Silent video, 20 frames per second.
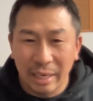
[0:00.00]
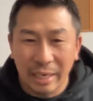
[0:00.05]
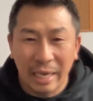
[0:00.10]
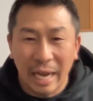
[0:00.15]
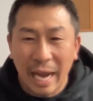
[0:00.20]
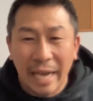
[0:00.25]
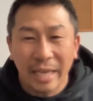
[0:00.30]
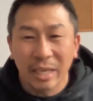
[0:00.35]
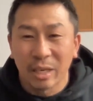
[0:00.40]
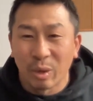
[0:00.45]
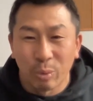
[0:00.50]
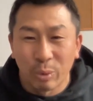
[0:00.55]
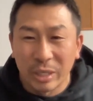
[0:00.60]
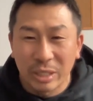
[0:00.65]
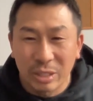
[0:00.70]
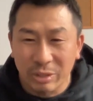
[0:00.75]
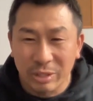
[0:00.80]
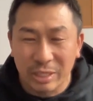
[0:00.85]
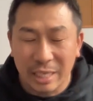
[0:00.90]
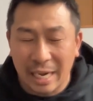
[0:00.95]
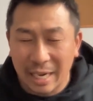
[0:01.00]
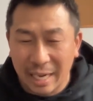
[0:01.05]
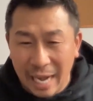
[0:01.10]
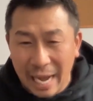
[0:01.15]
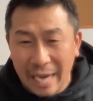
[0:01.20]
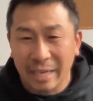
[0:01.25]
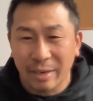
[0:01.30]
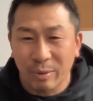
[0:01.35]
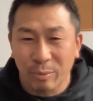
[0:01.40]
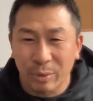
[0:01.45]
and had no resources,
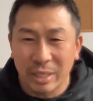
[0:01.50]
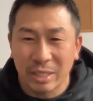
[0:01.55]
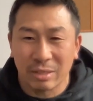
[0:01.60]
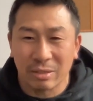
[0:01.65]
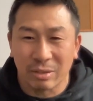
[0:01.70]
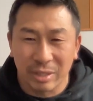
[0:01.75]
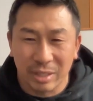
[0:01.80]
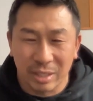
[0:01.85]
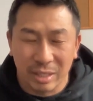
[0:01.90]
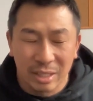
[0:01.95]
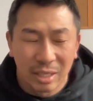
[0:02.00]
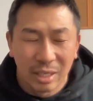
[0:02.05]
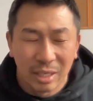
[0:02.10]
lacking resources.